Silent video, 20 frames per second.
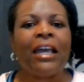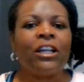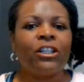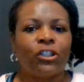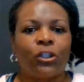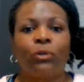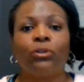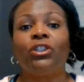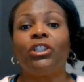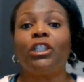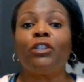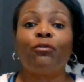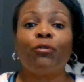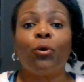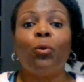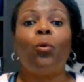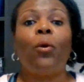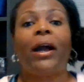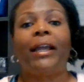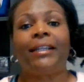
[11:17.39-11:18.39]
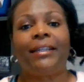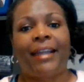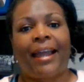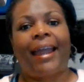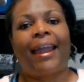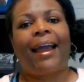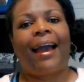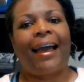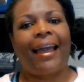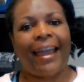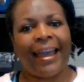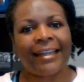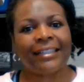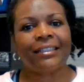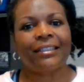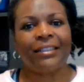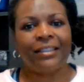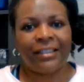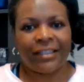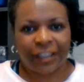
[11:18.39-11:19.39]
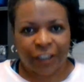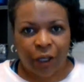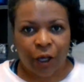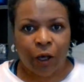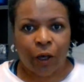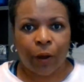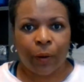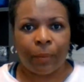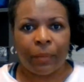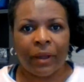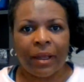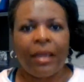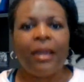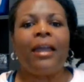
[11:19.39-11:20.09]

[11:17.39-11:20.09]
So just for one day, I had to sub